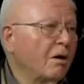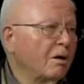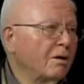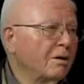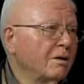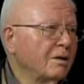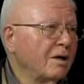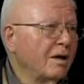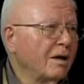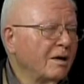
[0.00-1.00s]
Yeah
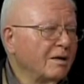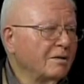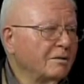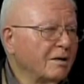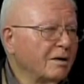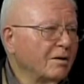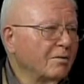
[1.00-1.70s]
and uh,